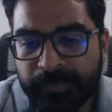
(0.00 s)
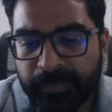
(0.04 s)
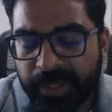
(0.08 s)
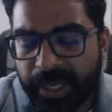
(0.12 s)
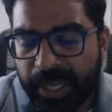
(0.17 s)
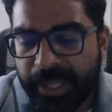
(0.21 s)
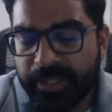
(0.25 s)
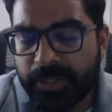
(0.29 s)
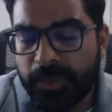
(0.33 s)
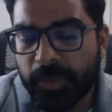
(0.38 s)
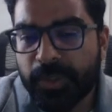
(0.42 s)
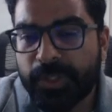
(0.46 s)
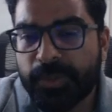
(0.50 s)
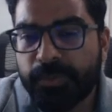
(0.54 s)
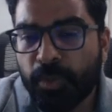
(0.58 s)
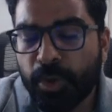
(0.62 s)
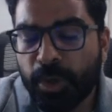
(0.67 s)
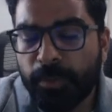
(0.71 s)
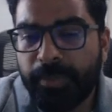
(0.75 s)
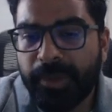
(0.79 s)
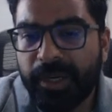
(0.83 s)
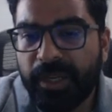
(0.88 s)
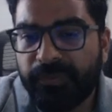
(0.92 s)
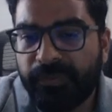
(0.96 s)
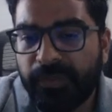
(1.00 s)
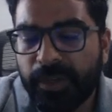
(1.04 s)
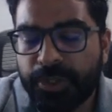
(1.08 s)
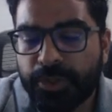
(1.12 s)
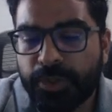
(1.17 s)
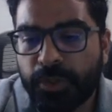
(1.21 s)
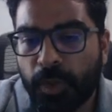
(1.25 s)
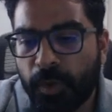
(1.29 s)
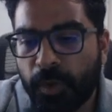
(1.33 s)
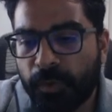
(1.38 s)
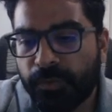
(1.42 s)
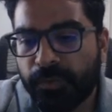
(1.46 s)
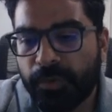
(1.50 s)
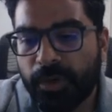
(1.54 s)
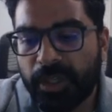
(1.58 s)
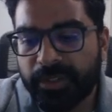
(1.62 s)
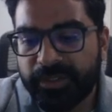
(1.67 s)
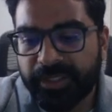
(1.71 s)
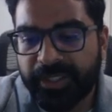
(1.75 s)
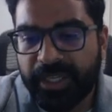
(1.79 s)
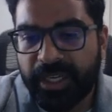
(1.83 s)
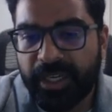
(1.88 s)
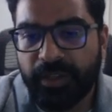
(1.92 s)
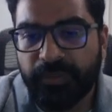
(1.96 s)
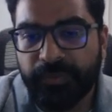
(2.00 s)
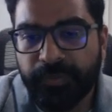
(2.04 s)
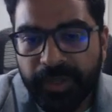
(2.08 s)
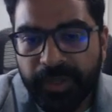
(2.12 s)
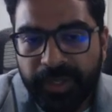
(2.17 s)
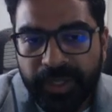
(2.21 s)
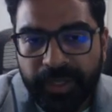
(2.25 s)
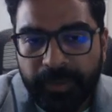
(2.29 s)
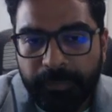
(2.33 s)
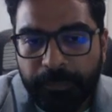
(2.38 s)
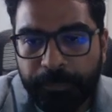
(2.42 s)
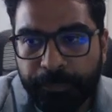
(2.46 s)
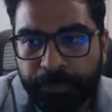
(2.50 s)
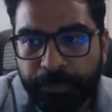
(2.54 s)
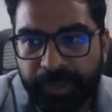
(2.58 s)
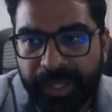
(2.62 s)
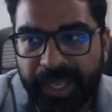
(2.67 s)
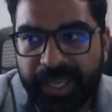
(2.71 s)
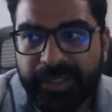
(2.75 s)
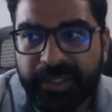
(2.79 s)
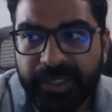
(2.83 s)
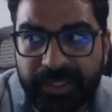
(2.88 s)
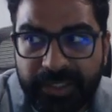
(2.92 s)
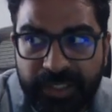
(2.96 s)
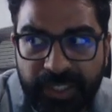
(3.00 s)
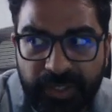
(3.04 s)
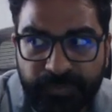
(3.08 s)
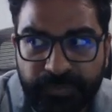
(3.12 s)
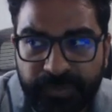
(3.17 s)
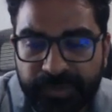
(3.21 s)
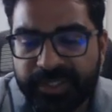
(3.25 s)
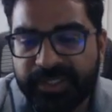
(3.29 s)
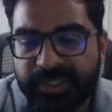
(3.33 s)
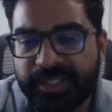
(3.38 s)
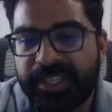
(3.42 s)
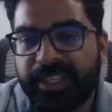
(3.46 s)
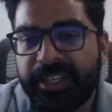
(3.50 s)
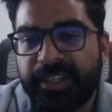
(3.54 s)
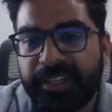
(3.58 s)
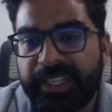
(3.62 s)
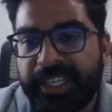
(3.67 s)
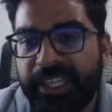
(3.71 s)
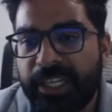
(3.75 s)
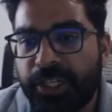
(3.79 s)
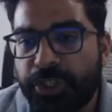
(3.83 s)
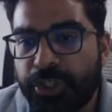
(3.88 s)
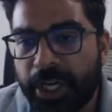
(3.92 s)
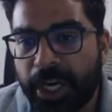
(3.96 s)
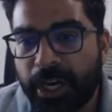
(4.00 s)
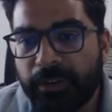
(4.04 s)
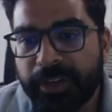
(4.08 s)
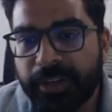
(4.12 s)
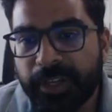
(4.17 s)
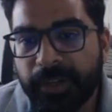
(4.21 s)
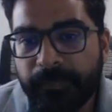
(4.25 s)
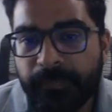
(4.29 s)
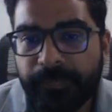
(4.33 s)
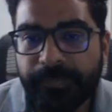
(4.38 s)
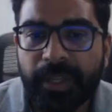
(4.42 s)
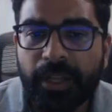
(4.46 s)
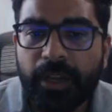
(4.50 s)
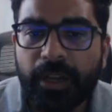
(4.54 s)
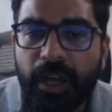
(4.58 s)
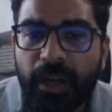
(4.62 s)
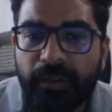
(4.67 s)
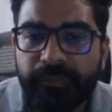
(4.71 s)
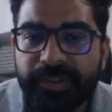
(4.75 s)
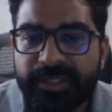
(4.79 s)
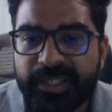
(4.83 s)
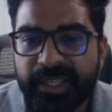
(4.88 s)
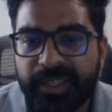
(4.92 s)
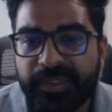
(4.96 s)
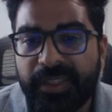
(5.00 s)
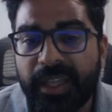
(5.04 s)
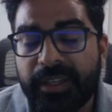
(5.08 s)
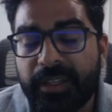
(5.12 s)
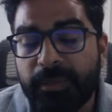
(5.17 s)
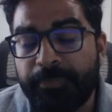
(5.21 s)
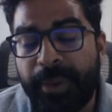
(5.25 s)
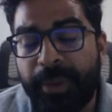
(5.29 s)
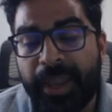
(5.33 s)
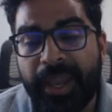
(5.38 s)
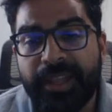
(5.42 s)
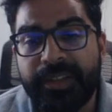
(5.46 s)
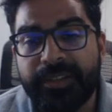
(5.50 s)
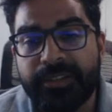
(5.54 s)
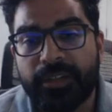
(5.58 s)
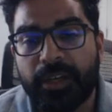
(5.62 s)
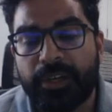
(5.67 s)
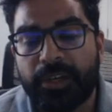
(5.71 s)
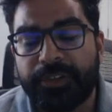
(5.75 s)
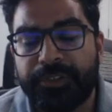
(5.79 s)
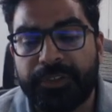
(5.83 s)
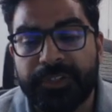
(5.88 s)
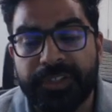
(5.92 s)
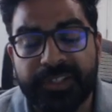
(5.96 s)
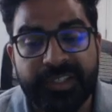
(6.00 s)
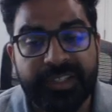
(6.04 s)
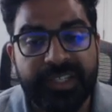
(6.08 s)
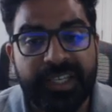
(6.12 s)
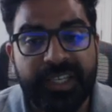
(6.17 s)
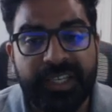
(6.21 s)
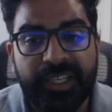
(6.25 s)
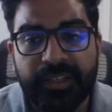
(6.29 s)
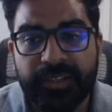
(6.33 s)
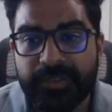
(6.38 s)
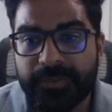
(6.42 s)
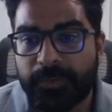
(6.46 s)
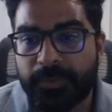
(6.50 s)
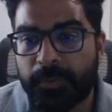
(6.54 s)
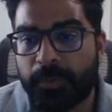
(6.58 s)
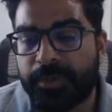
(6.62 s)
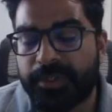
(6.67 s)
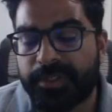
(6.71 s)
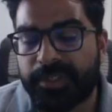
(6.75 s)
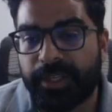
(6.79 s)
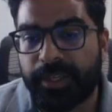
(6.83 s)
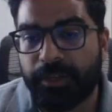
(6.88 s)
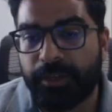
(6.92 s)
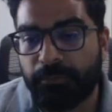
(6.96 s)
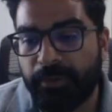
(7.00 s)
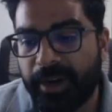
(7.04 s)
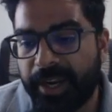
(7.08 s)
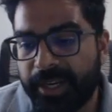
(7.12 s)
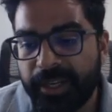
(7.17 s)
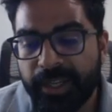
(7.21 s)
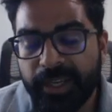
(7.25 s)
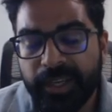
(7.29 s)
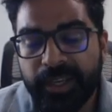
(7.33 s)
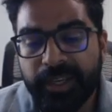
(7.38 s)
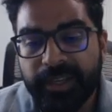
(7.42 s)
And so it's more beneficial overall to kind of plant a different seed in each area. Now, obviously, that depends on your seed sourcing, right?